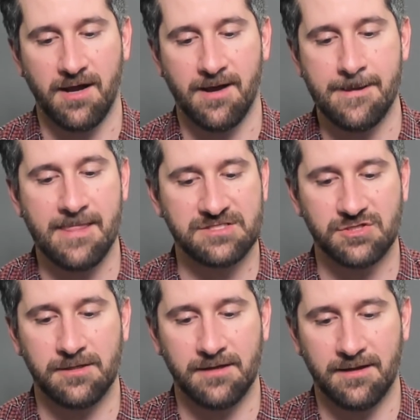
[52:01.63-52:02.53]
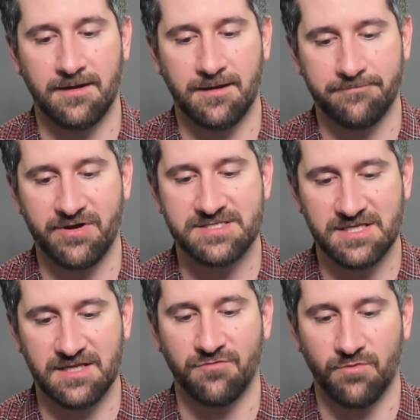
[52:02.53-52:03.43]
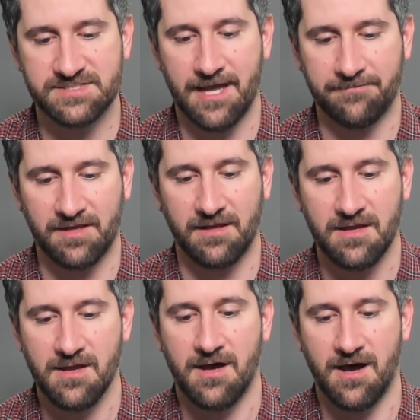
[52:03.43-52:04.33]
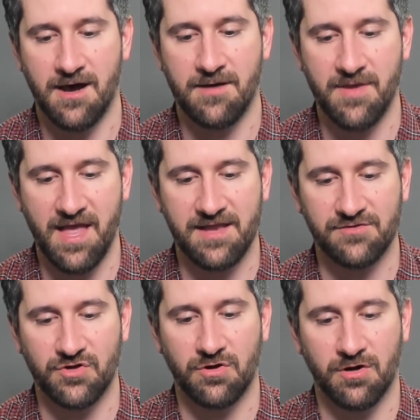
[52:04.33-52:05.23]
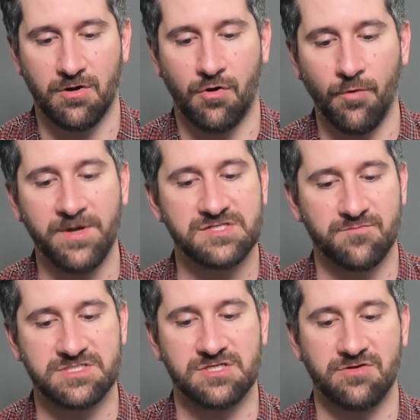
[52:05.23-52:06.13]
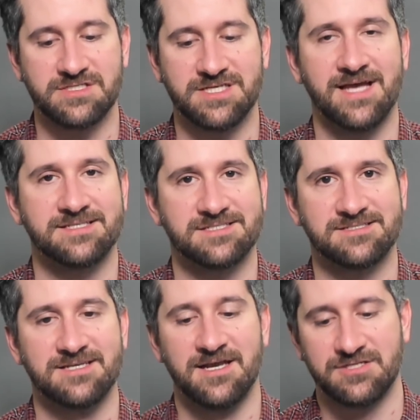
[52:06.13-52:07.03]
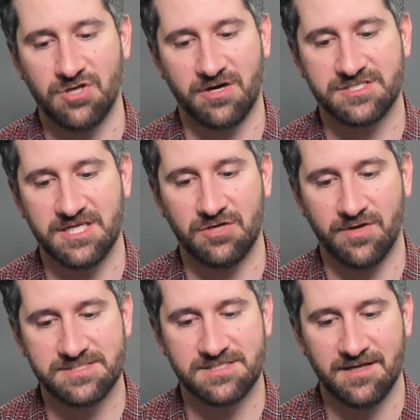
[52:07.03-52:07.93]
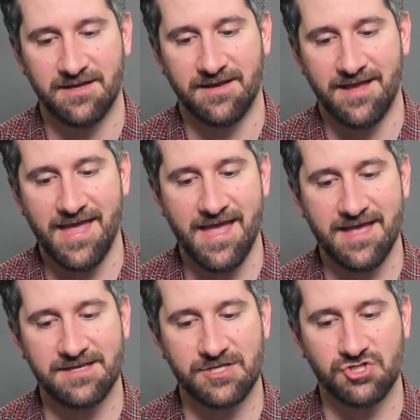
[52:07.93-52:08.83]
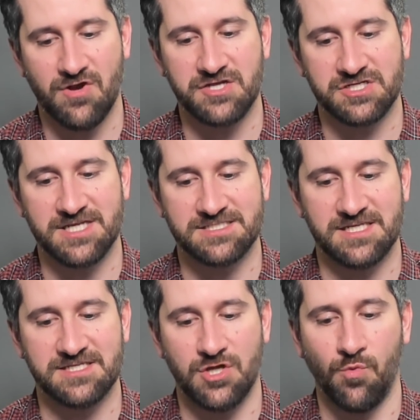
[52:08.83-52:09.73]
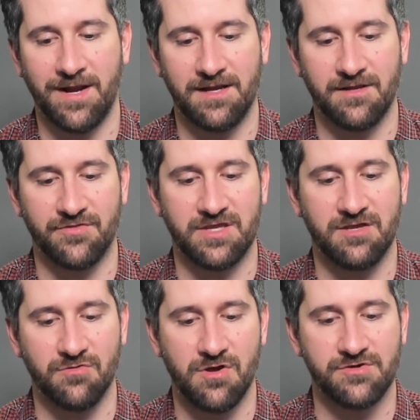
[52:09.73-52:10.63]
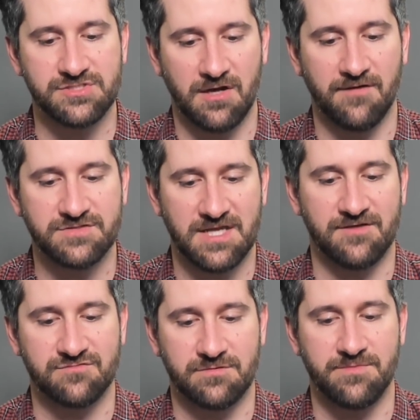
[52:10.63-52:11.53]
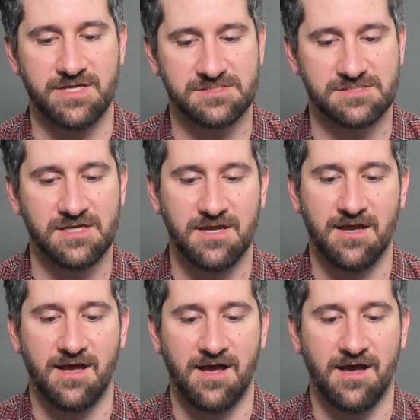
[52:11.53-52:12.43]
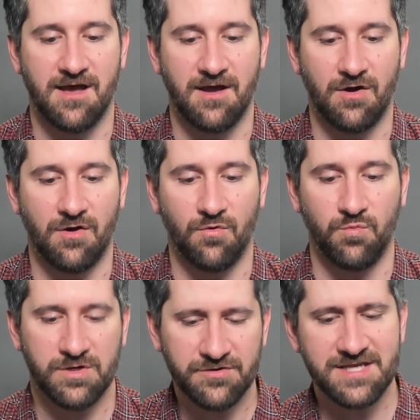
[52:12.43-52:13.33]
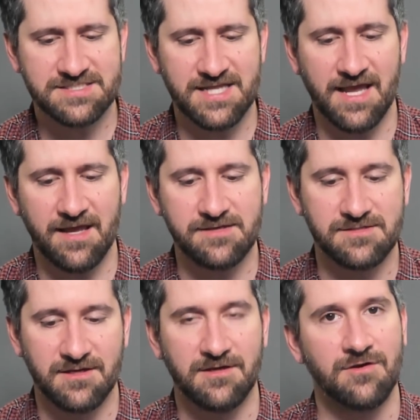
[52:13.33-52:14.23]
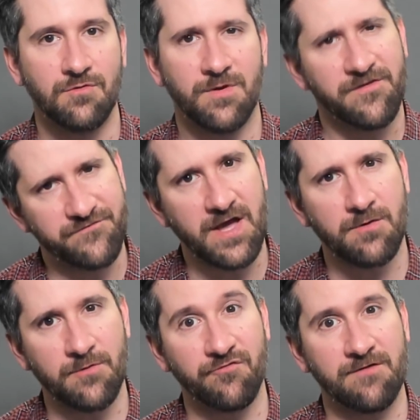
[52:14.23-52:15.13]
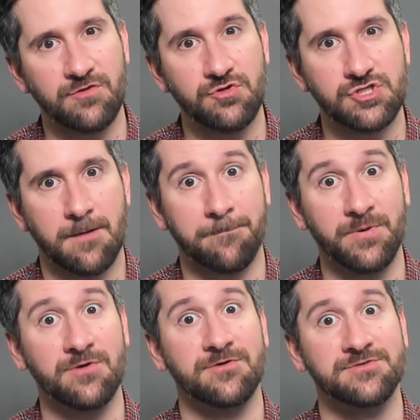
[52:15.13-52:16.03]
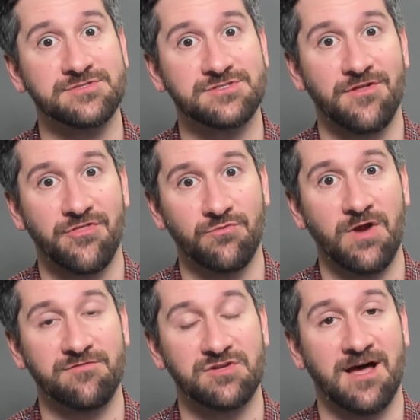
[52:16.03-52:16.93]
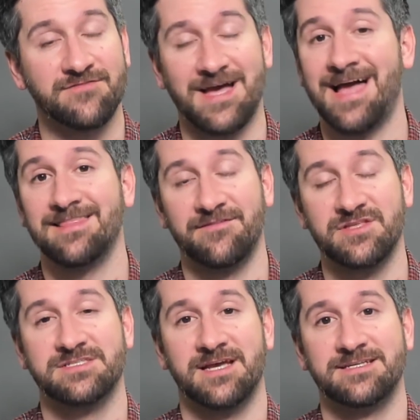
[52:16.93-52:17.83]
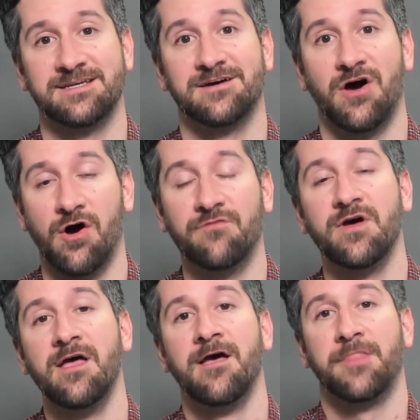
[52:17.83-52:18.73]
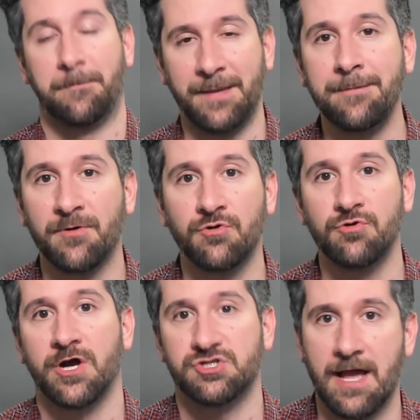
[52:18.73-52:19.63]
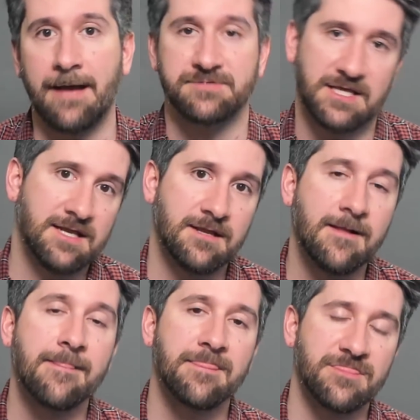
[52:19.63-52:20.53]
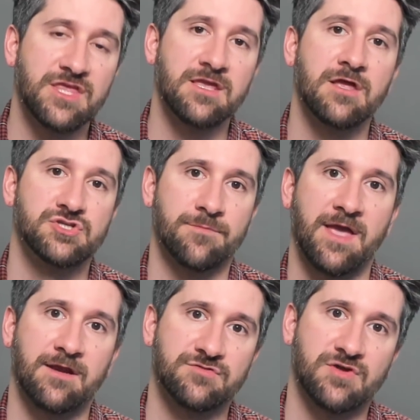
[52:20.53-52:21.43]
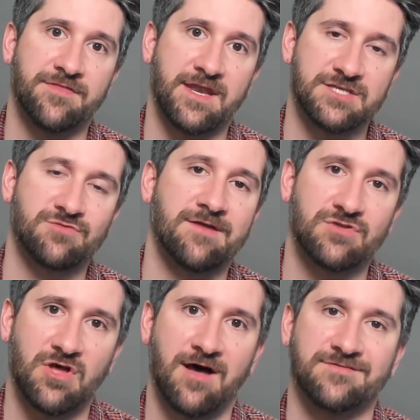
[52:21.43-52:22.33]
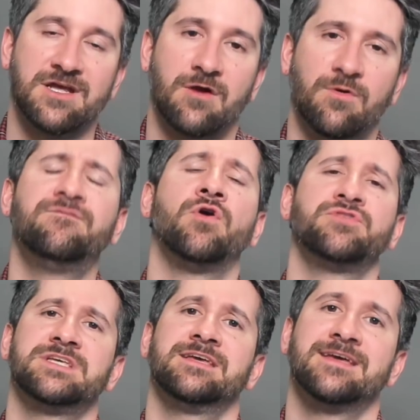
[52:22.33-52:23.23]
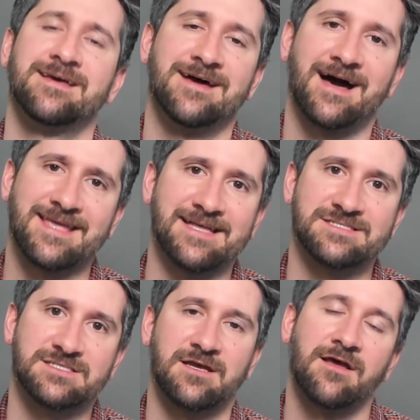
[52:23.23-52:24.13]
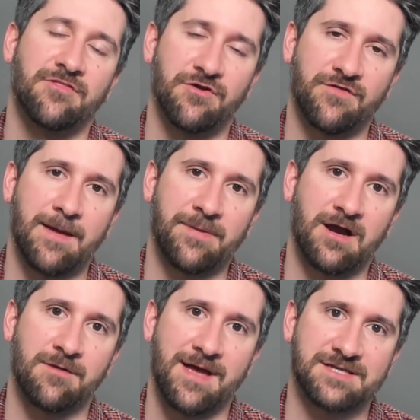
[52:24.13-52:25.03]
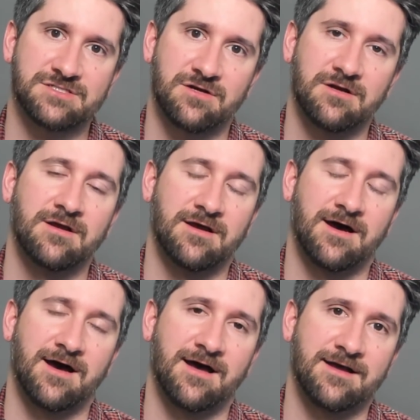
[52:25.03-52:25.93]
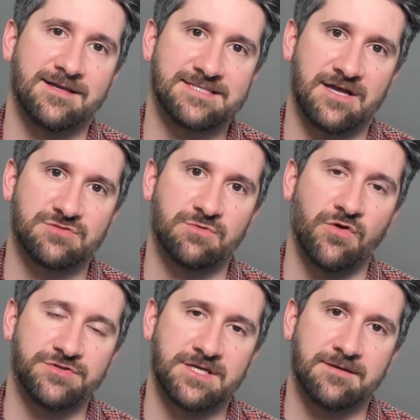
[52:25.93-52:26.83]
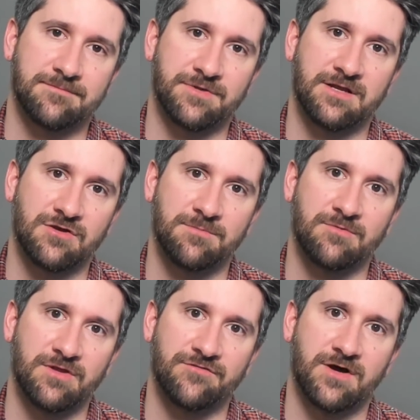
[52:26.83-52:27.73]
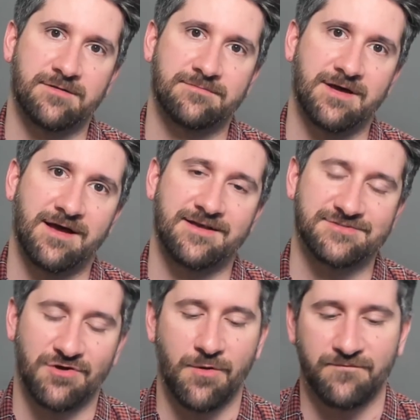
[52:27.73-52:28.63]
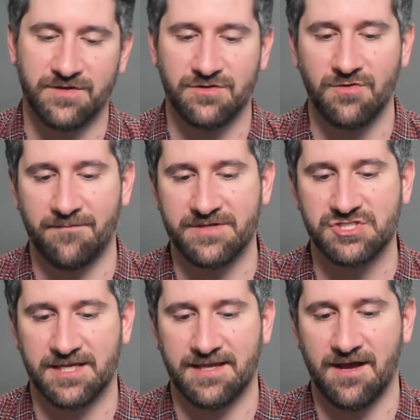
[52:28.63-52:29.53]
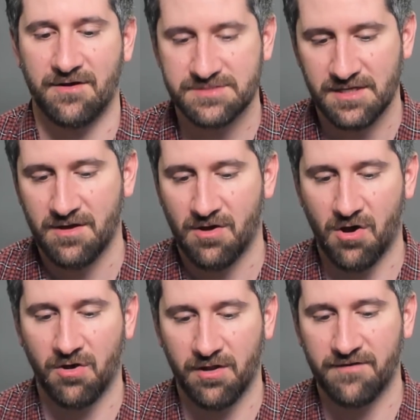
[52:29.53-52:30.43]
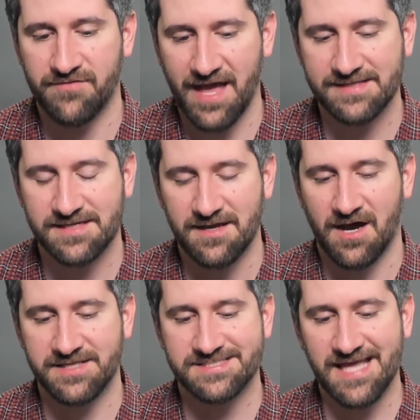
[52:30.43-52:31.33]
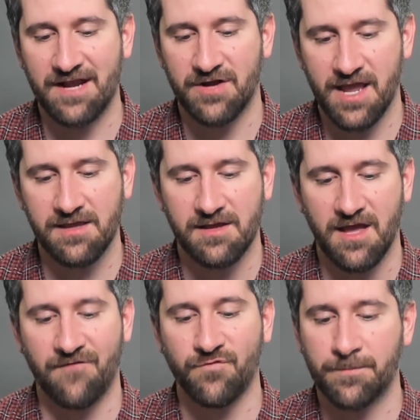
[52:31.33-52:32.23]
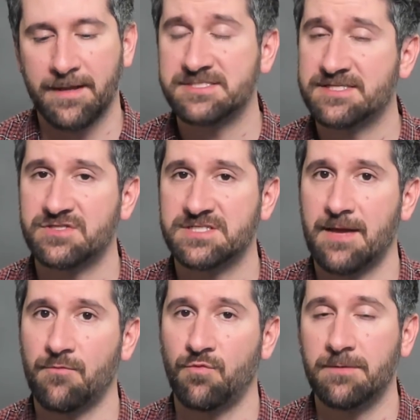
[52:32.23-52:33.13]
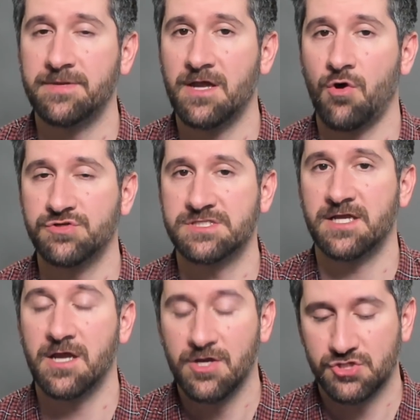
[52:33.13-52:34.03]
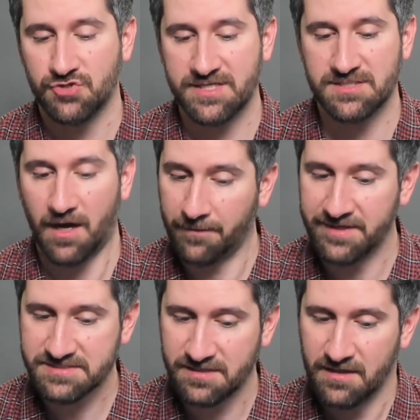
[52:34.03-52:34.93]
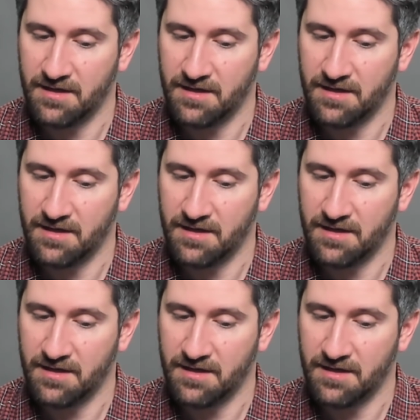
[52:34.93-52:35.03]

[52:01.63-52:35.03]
Uh, that's a good uh, uh praise see for what's happening. Um, and there are a whole bunch of mysterious guests, dark secrets, and tragic destinies awaiting the heroes of Tales from the Mists. Uh, will they stand? when the fire of revolution burns through Ravenloft. I love this idea of the people who are trapped in the domain of dread that is Ravenloft, revolting against their vampire master. Uh, it sounds revolting, but it could be really fun. Uh, so hopefully you have been checking out all of that. On Saturday at 4 p.m. Pacific time, we'll be hosting Trace Albus.